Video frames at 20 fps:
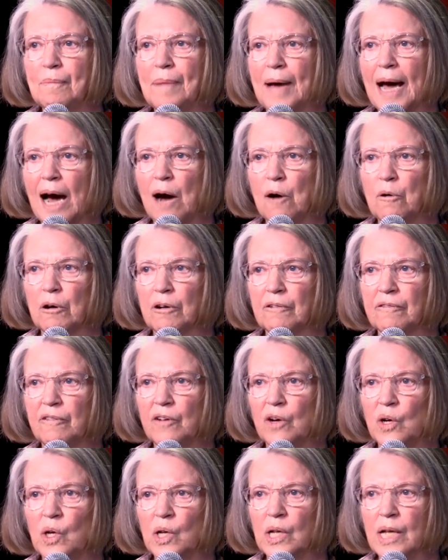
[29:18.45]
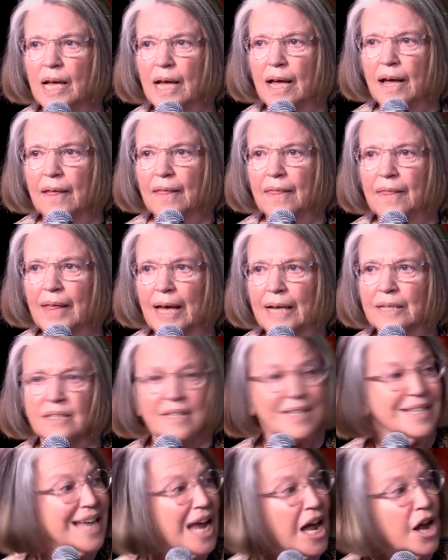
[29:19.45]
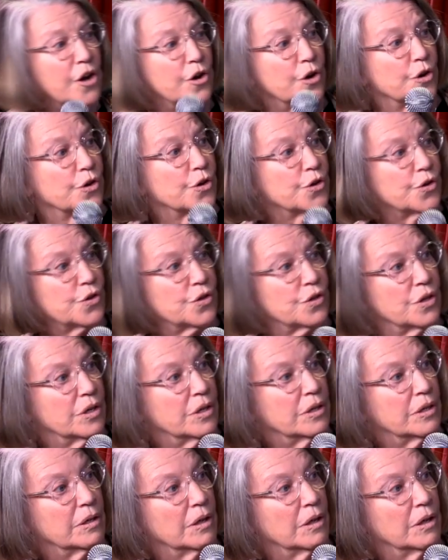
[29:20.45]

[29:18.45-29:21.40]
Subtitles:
powerful that Sanders